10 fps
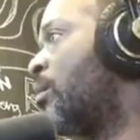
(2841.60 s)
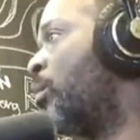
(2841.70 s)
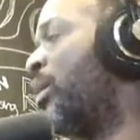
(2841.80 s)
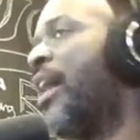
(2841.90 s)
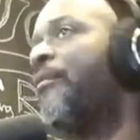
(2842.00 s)

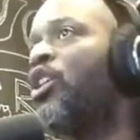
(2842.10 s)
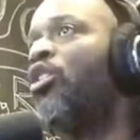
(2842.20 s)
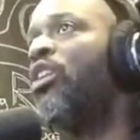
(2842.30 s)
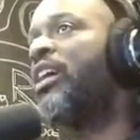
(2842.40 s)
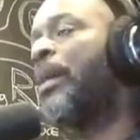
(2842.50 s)
whenever
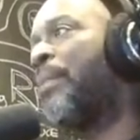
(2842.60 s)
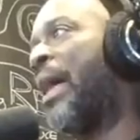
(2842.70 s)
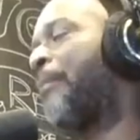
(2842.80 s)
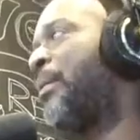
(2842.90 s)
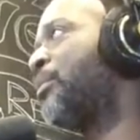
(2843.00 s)
you look at
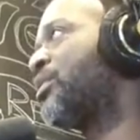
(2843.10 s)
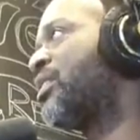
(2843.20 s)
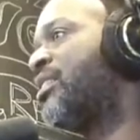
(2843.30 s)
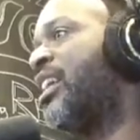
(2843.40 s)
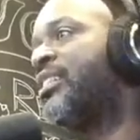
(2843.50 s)
black people
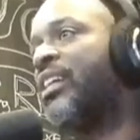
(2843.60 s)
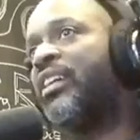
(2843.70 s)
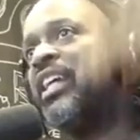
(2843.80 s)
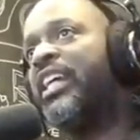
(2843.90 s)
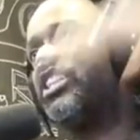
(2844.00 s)

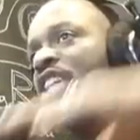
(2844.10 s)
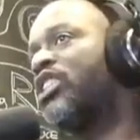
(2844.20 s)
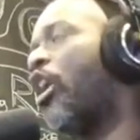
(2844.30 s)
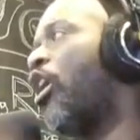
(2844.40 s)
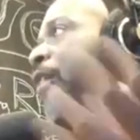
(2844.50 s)
statistically, it's
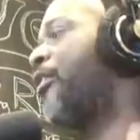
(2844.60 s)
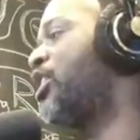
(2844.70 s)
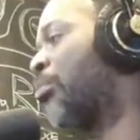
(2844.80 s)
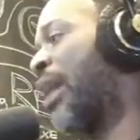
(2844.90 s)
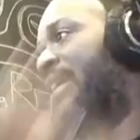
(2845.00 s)
just all
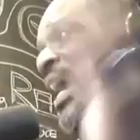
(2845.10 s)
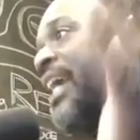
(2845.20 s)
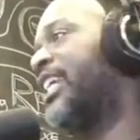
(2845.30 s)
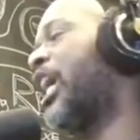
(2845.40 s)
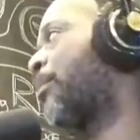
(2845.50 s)
these broad
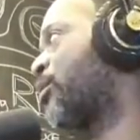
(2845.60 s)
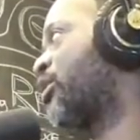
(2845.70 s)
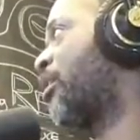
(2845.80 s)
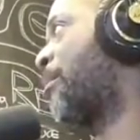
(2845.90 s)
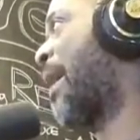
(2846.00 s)

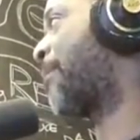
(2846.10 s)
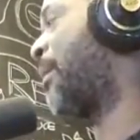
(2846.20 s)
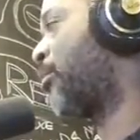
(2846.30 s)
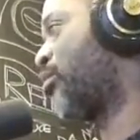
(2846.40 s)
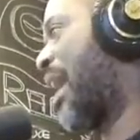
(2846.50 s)
98% of black
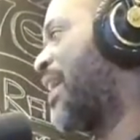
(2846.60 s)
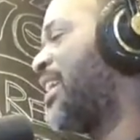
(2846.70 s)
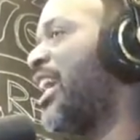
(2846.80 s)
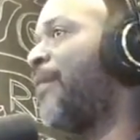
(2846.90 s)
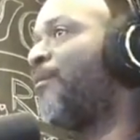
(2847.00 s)
people,
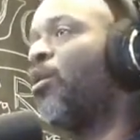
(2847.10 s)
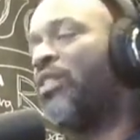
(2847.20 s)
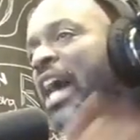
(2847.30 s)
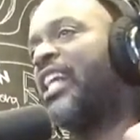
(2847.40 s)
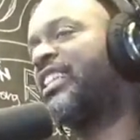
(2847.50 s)
98 for
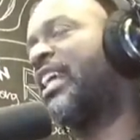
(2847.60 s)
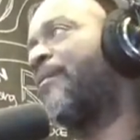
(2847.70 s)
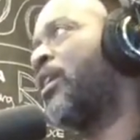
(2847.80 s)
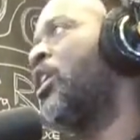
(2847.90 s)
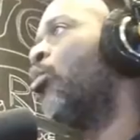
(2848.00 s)

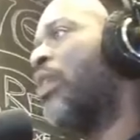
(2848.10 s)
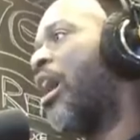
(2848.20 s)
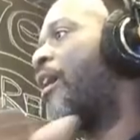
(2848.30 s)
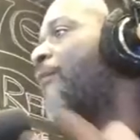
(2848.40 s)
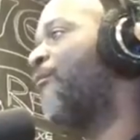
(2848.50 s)
97. We
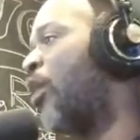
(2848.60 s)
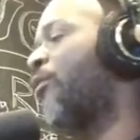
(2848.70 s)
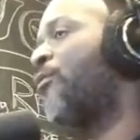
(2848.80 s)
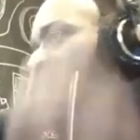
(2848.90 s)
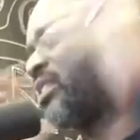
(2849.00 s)
all
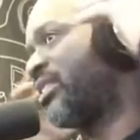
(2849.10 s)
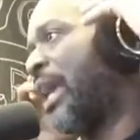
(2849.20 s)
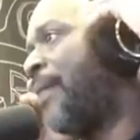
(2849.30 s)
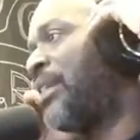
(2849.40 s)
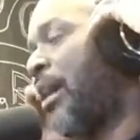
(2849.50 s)
vote for the
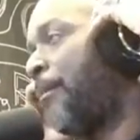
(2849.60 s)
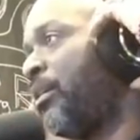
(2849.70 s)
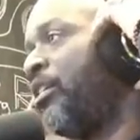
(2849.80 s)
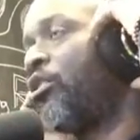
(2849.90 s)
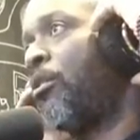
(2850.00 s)
same damn
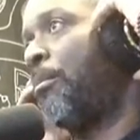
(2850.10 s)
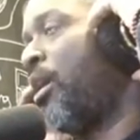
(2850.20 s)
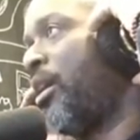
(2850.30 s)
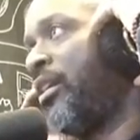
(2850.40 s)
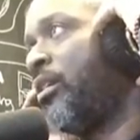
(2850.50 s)
political
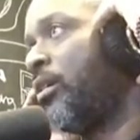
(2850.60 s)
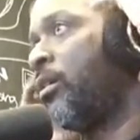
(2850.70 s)
party.